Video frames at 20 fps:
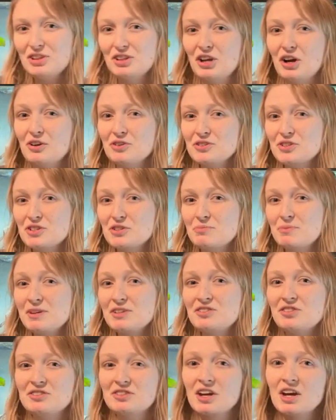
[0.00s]
loads of
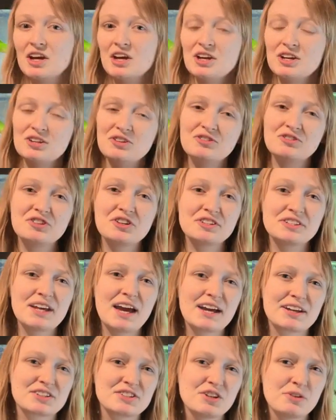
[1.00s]
species, usually a
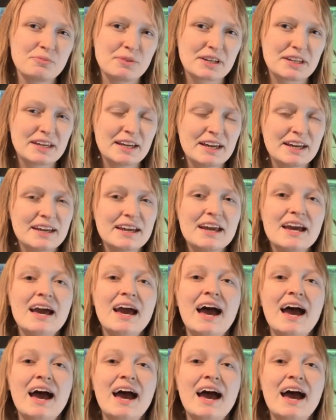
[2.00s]
taxonomic key,